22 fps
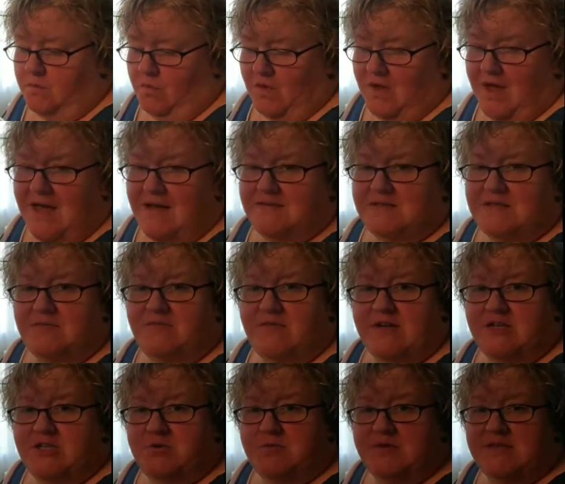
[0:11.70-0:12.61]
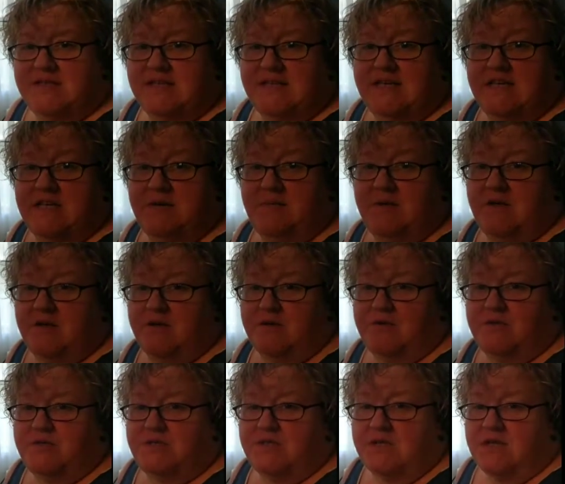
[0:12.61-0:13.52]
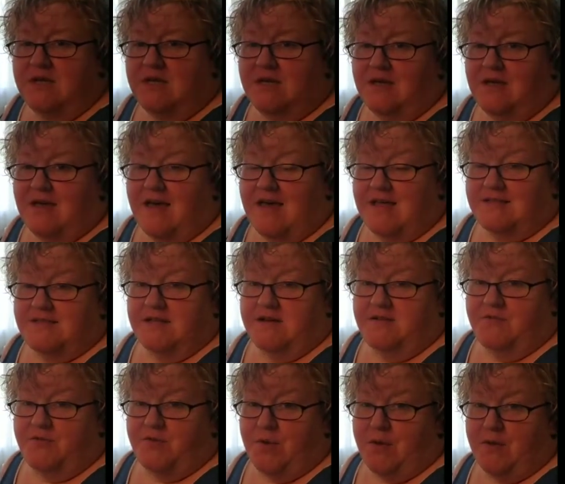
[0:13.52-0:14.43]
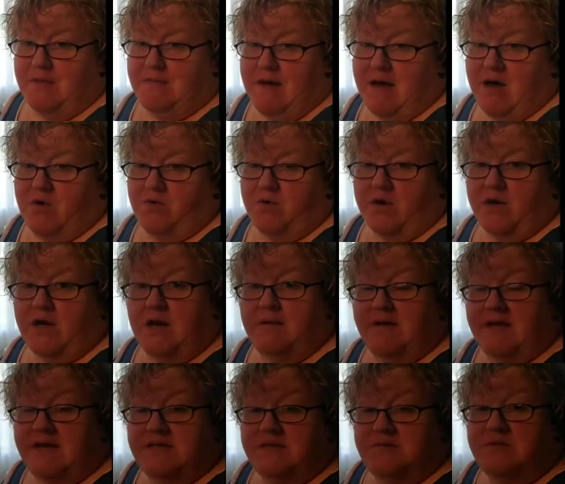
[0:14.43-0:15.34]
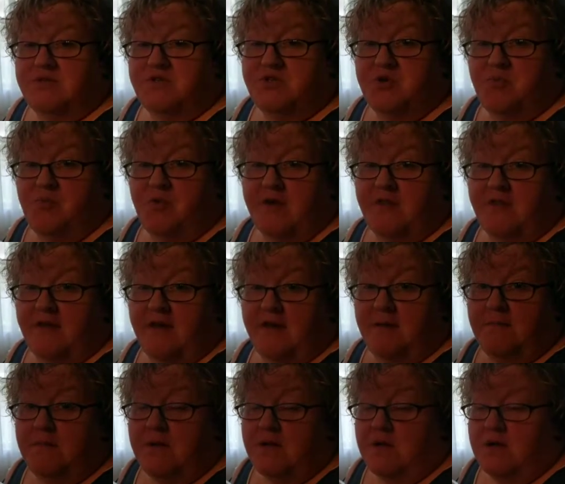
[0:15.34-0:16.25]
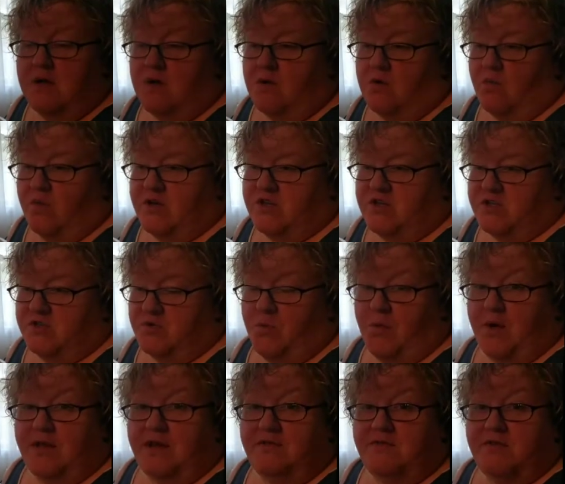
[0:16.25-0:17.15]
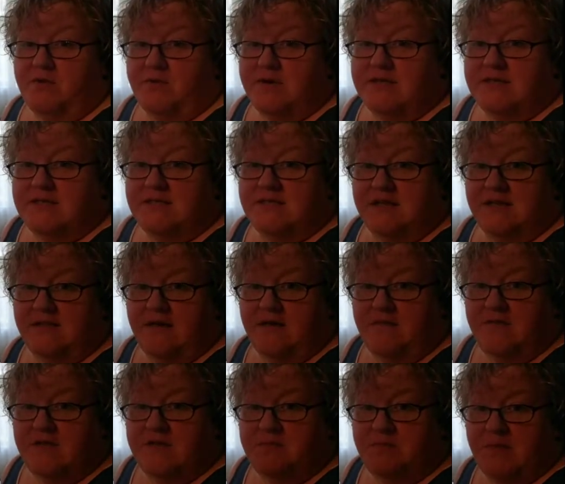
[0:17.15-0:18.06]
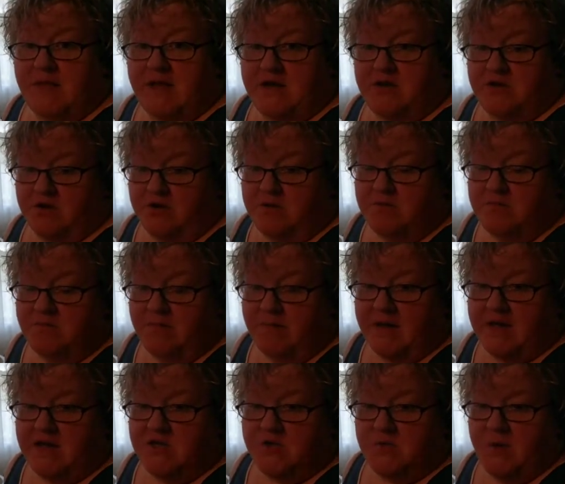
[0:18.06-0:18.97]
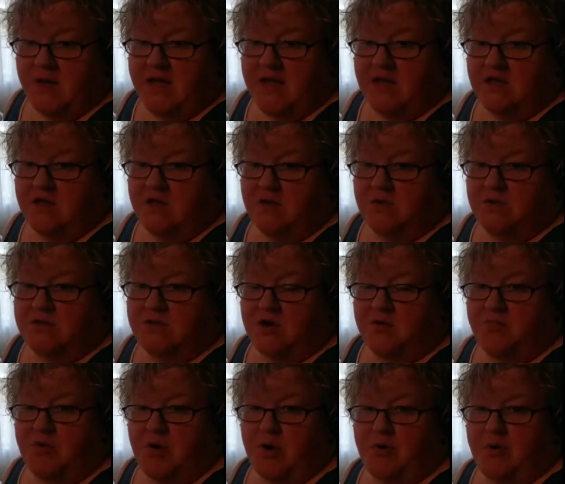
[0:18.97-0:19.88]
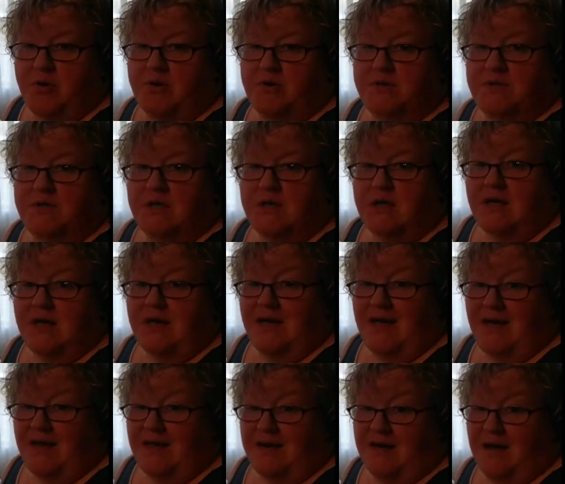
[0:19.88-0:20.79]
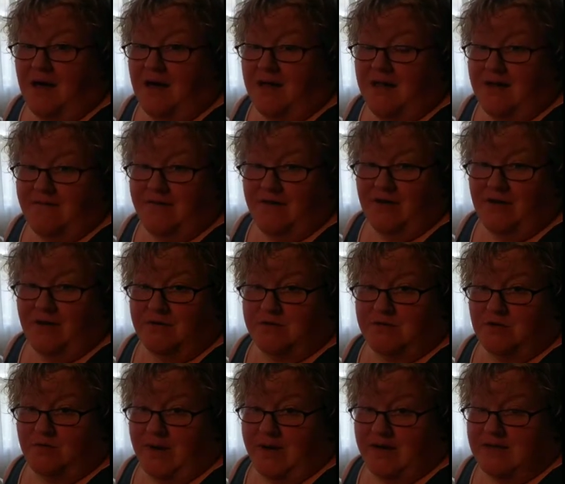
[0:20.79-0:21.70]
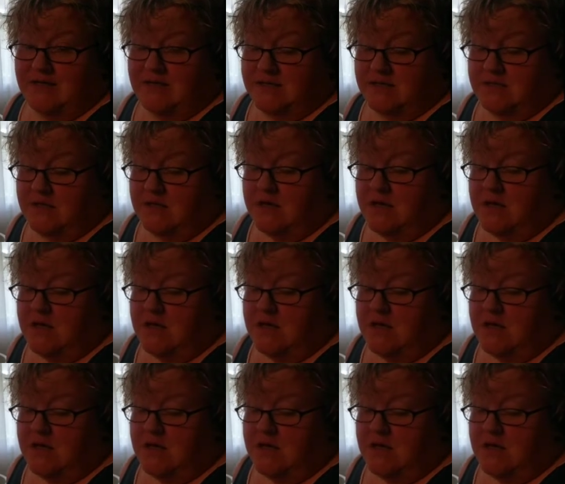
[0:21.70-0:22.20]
I have some vegetables that need to be used. Instead of throwing them out, we're going to make some soup with them, which is one of the reasons I love this blender, because we can use our produce and not have it go to waste.